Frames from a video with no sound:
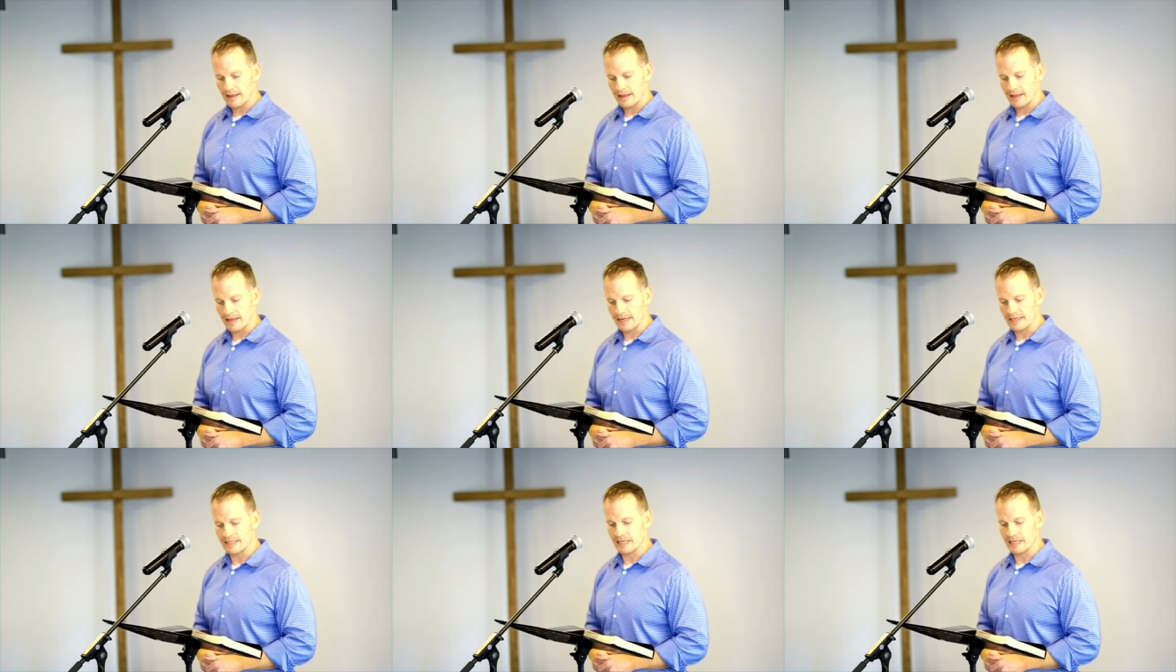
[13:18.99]

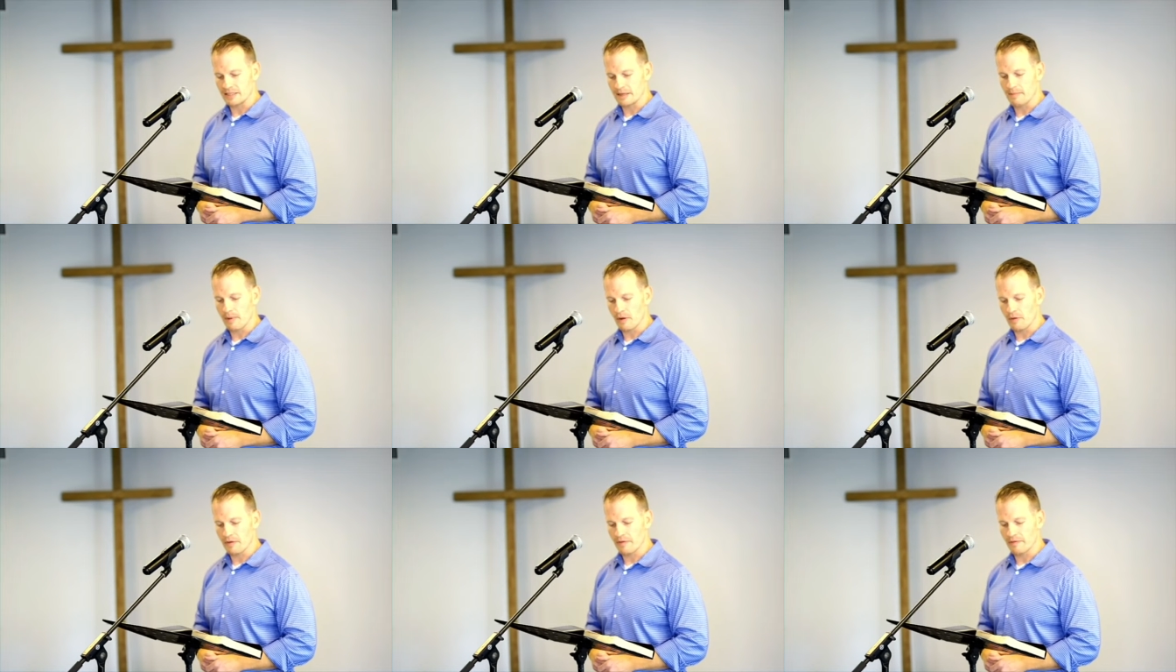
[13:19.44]
he says, in
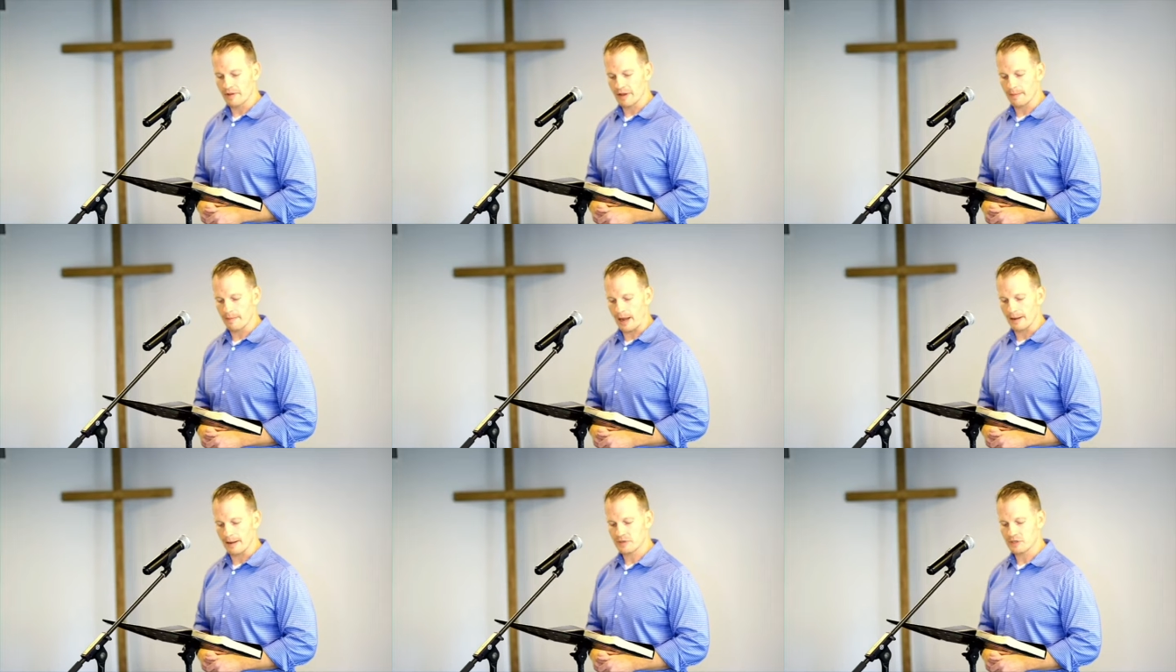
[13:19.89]
both of
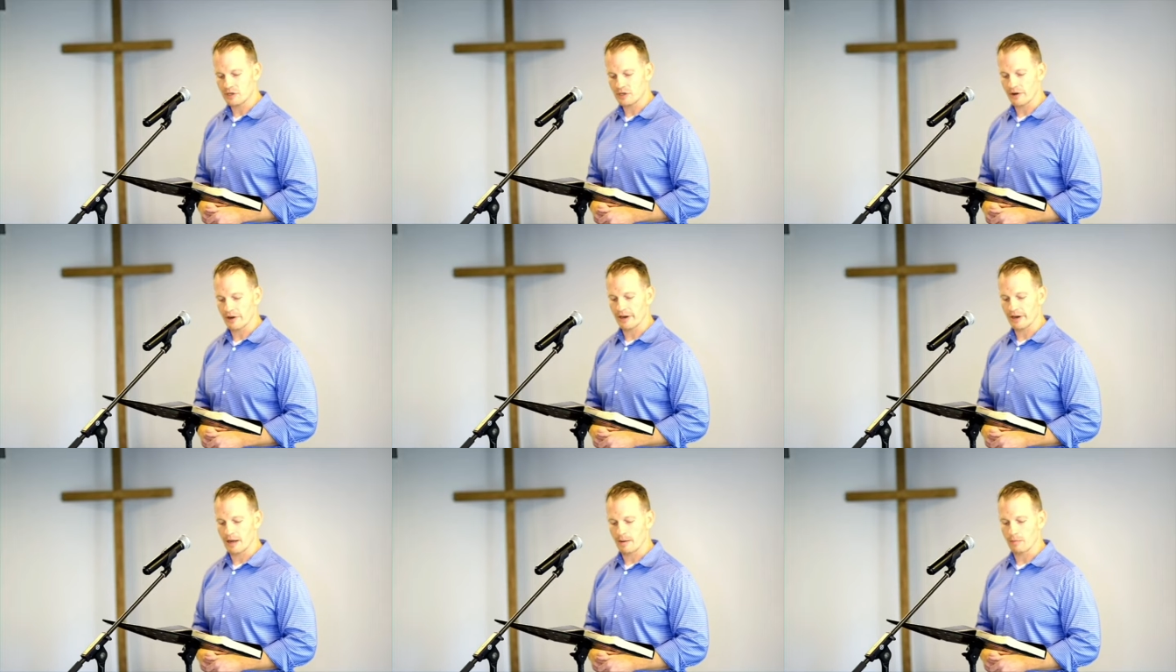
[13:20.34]
them, I am
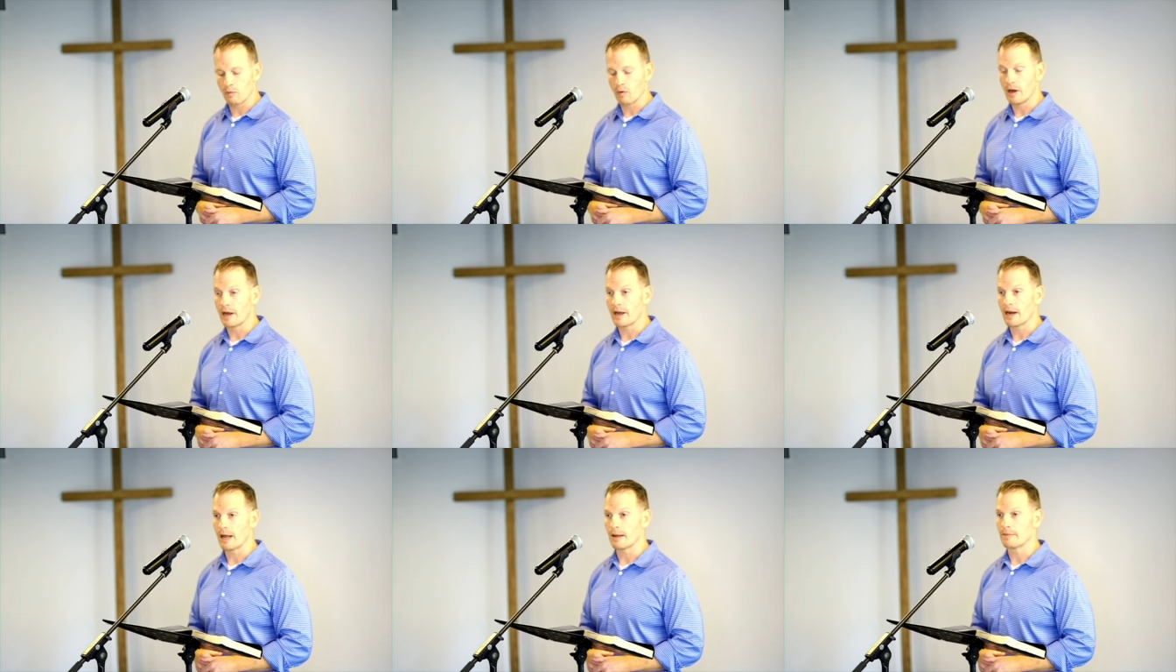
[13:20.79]
stirring up
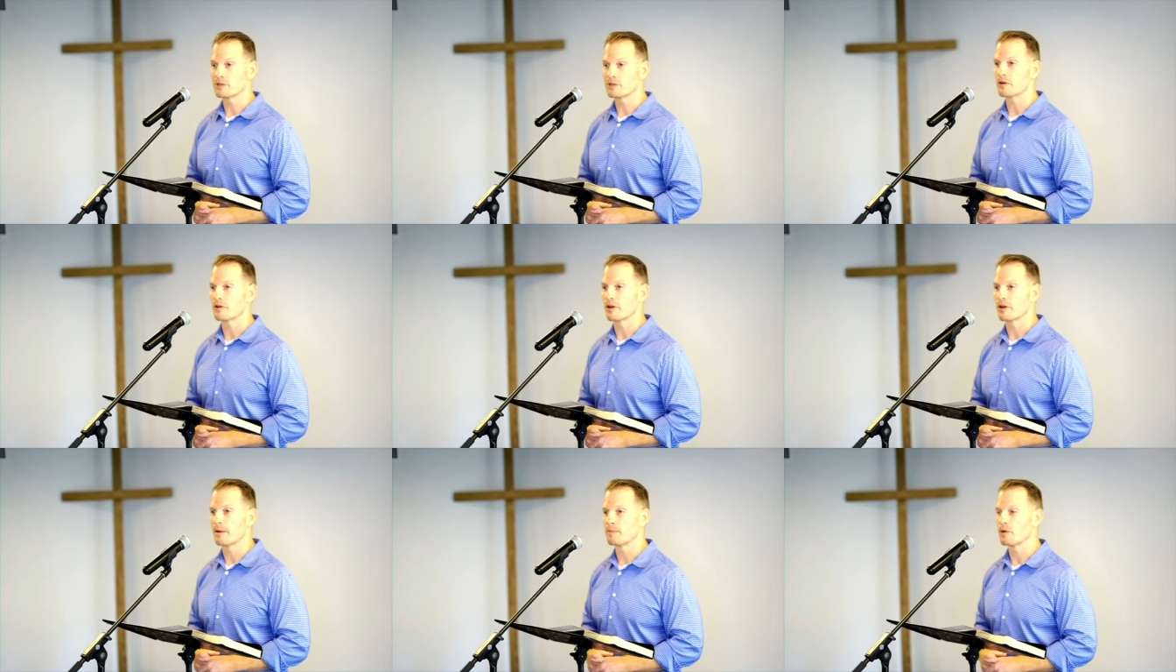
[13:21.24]
what? I'm
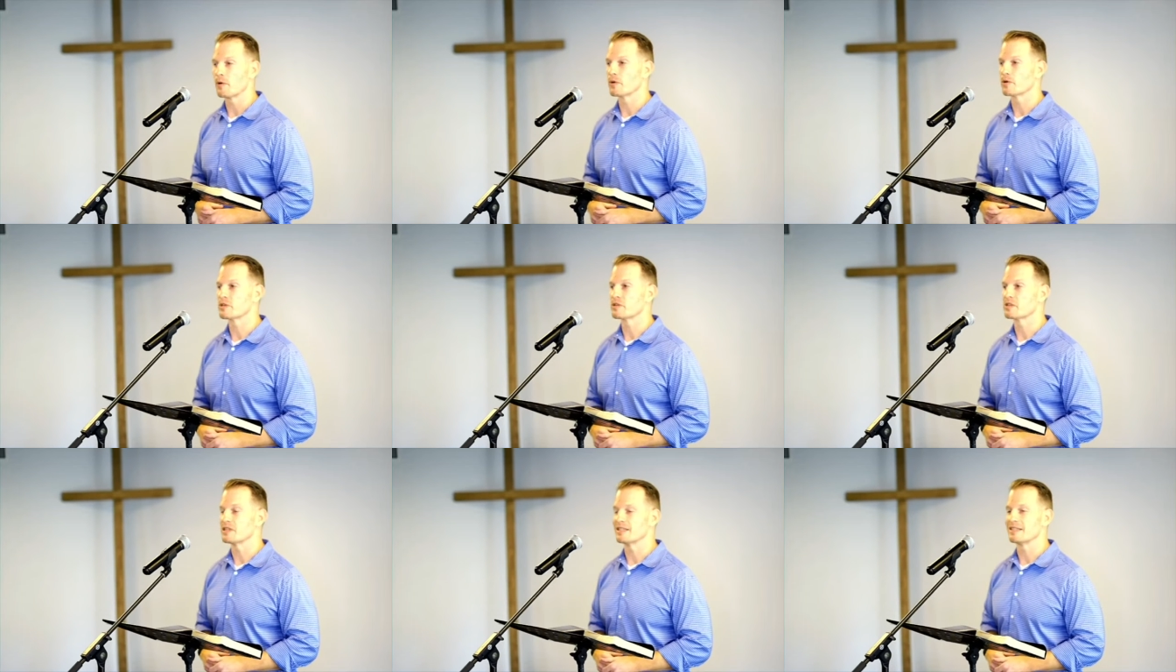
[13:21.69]
stirring up
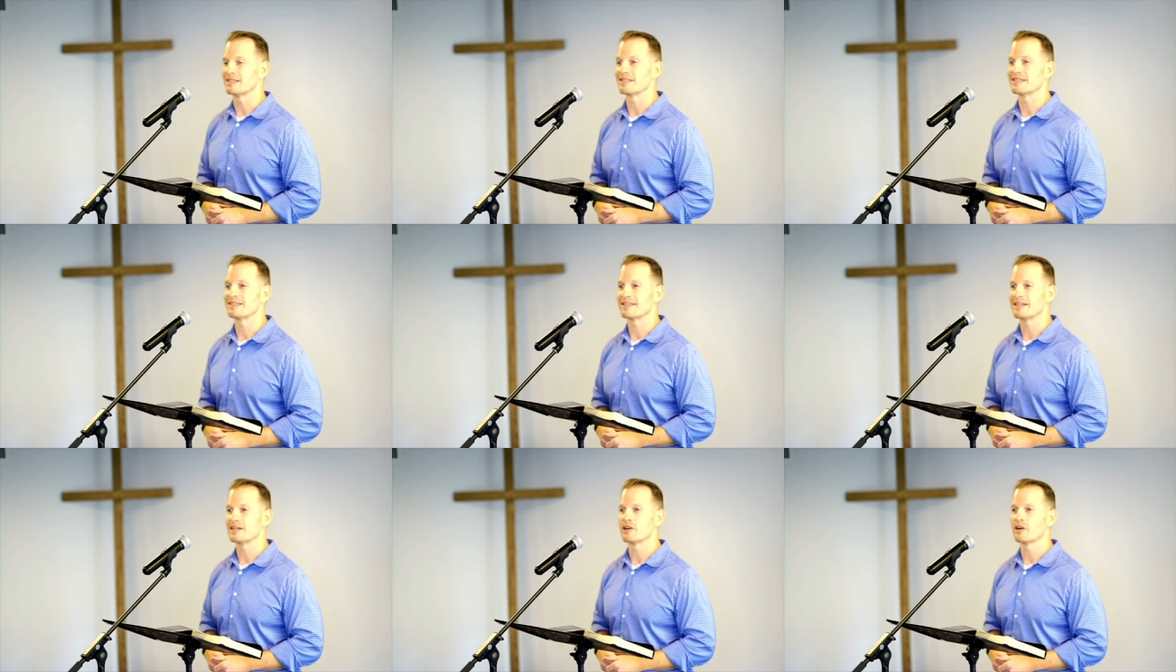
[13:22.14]
your
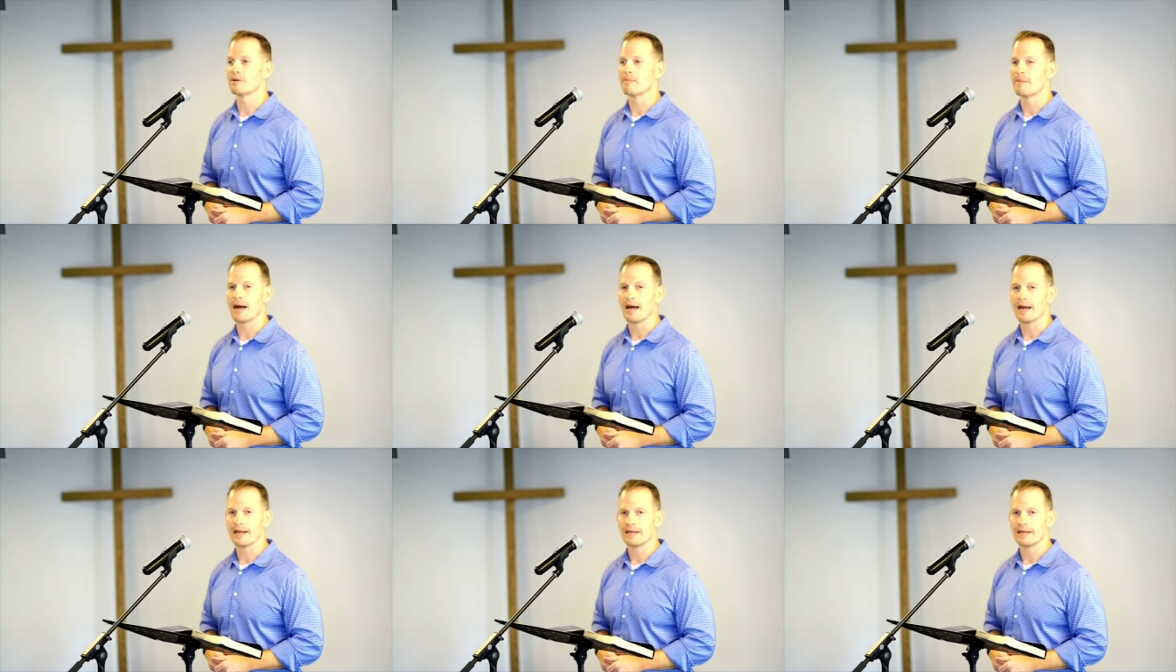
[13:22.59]
sincere
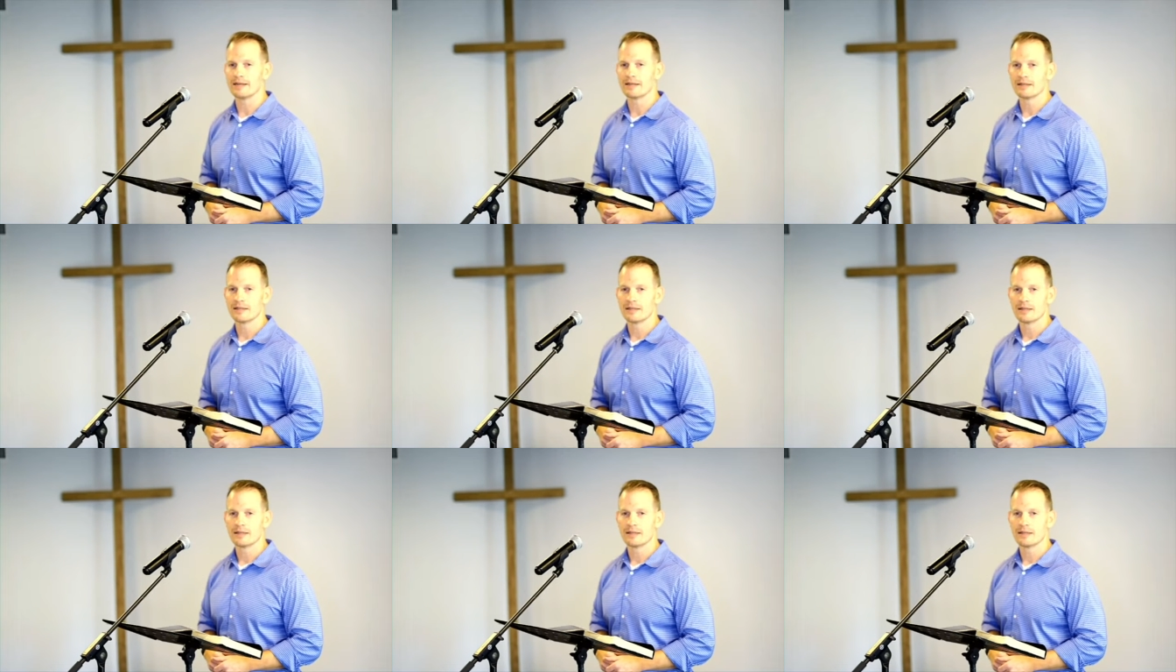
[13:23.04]
mind.